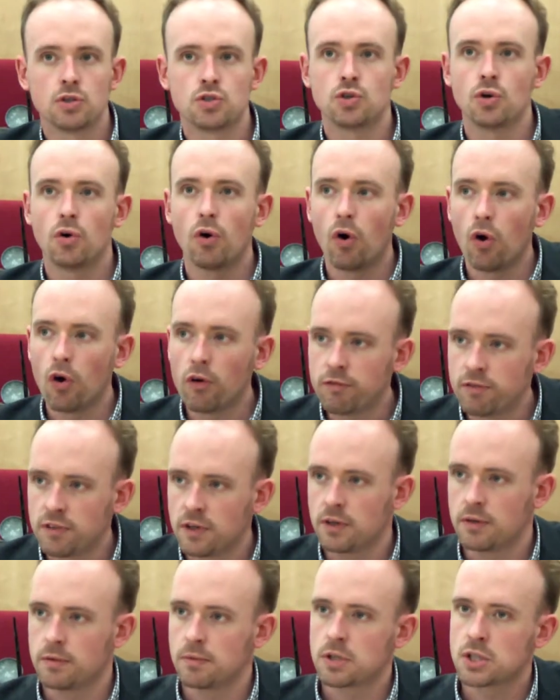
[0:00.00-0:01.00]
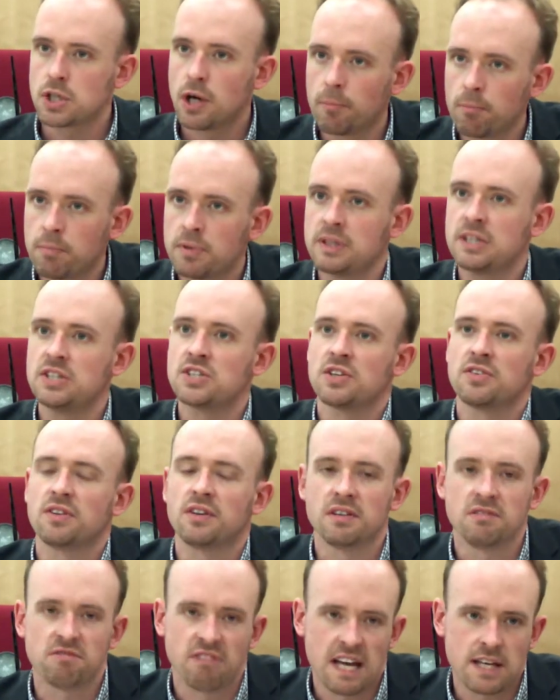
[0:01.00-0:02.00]
to offer companies and
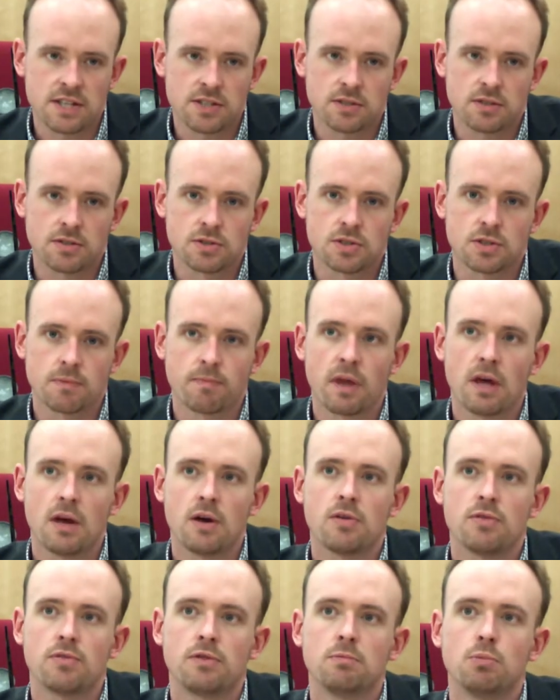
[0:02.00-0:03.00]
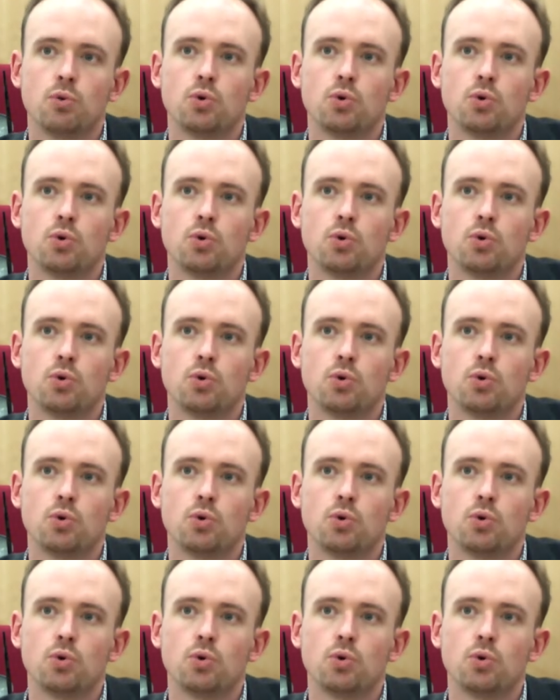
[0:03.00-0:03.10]
their investors the